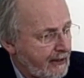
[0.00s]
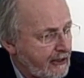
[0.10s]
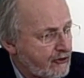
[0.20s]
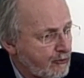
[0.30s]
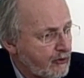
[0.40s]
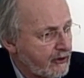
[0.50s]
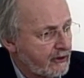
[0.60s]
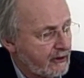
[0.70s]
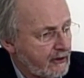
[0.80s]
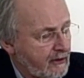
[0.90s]
they did some
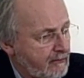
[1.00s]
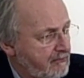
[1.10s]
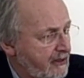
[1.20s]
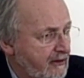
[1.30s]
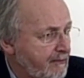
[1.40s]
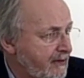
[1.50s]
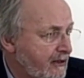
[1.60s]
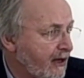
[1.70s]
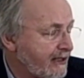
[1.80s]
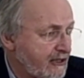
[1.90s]
work uh, in the
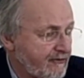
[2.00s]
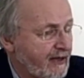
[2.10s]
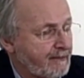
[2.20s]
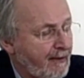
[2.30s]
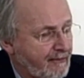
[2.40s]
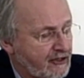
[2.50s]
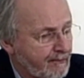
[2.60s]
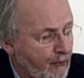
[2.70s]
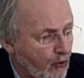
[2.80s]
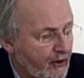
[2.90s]
mid 90s, in fact,
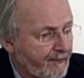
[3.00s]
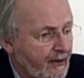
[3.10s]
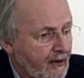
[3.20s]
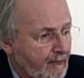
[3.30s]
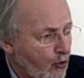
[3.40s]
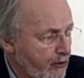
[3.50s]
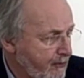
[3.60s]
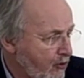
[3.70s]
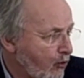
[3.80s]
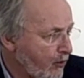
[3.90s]
published a book.
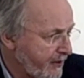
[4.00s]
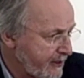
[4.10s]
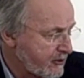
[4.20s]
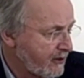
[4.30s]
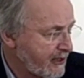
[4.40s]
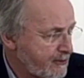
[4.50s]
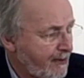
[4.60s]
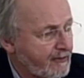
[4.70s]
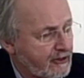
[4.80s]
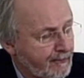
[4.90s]
Morgan McCall and his
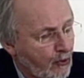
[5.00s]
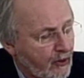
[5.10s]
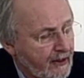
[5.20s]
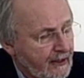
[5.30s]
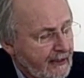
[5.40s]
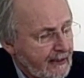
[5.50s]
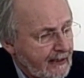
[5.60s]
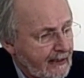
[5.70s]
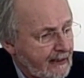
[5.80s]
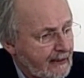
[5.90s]
colleagues published a book
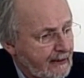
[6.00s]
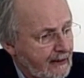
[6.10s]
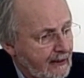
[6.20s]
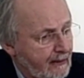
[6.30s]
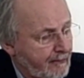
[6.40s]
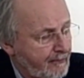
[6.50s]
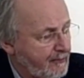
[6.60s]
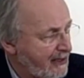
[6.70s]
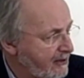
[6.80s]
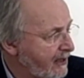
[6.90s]
in uh,
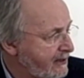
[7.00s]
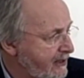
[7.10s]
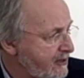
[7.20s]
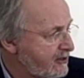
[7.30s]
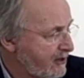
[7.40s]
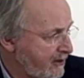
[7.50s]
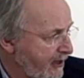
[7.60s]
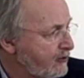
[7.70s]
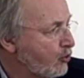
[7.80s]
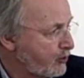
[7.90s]
mid 90s
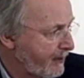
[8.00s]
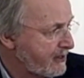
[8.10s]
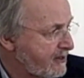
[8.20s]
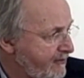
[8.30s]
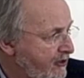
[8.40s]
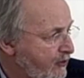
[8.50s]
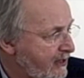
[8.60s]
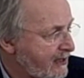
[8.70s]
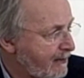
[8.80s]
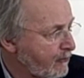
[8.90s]
and they talked about the 70
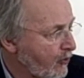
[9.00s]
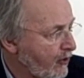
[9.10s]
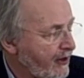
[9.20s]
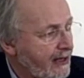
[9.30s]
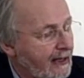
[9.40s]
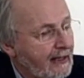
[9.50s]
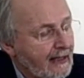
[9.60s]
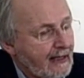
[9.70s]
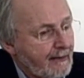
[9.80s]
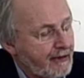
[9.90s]
20 10 model
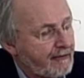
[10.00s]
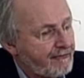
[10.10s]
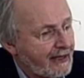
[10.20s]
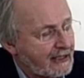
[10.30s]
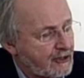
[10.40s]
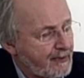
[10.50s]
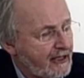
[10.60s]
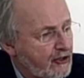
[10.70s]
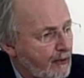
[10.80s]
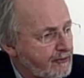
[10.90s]
there. But in fact, it's
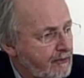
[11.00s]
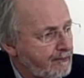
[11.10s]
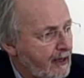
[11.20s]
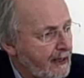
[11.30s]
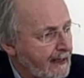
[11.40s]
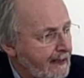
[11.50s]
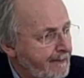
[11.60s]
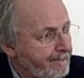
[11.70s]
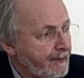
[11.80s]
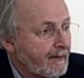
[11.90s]
been adopted
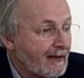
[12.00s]
by